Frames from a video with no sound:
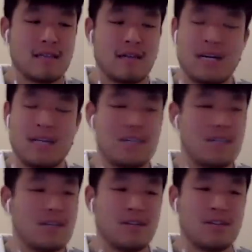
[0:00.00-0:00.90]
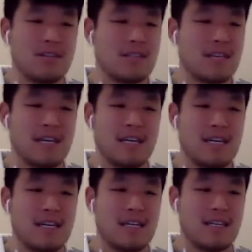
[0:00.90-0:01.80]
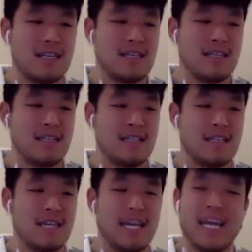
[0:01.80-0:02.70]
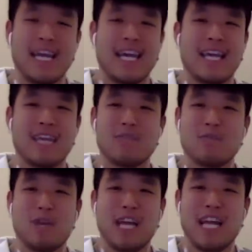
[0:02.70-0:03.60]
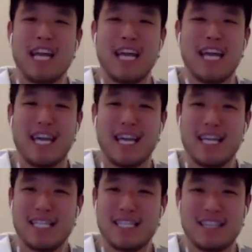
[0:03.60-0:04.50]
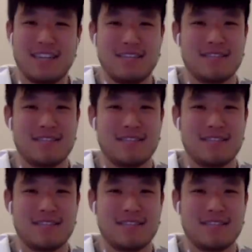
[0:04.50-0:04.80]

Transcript: I don't know, you just gotta it is what it is, you know?